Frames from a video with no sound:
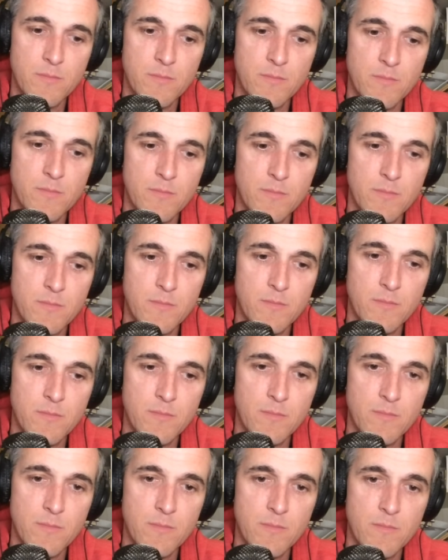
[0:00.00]

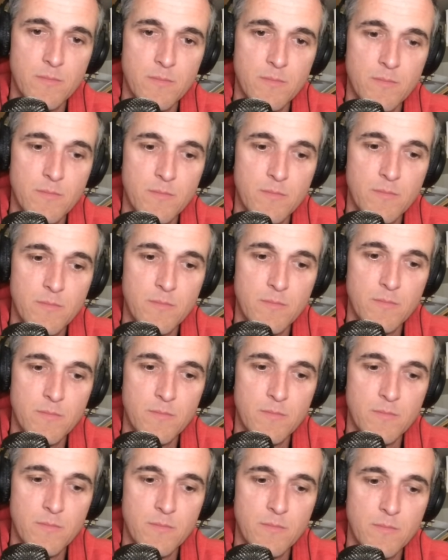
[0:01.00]

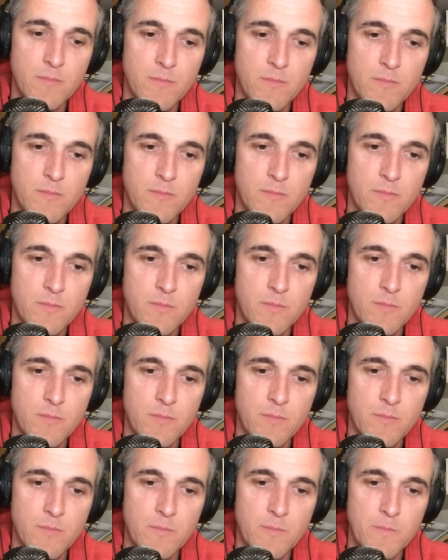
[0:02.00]

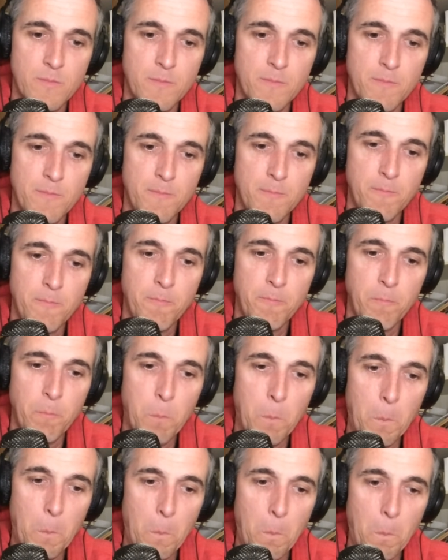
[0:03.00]

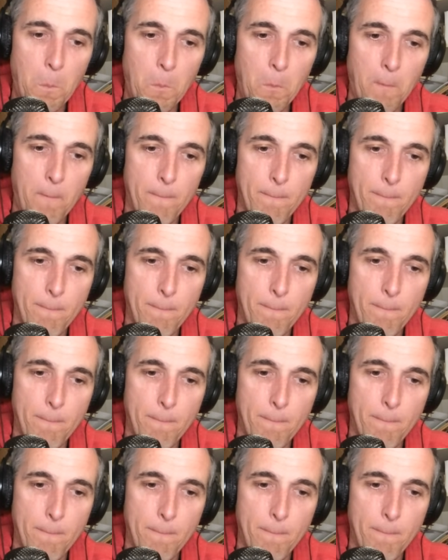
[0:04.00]
The person shown says nothing.